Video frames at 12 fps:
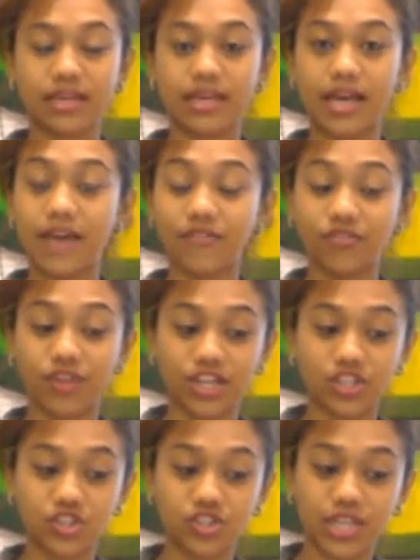
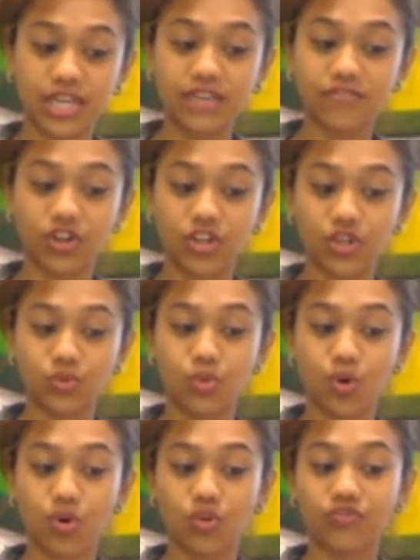average daily volume
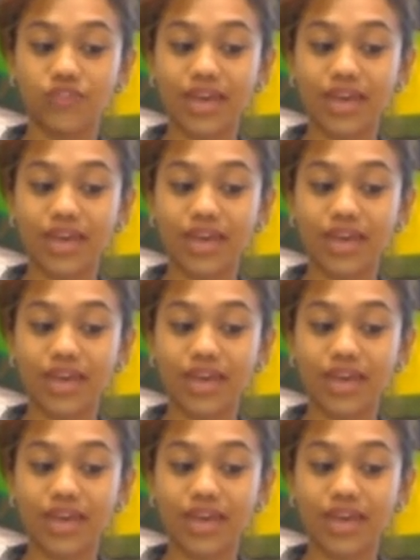of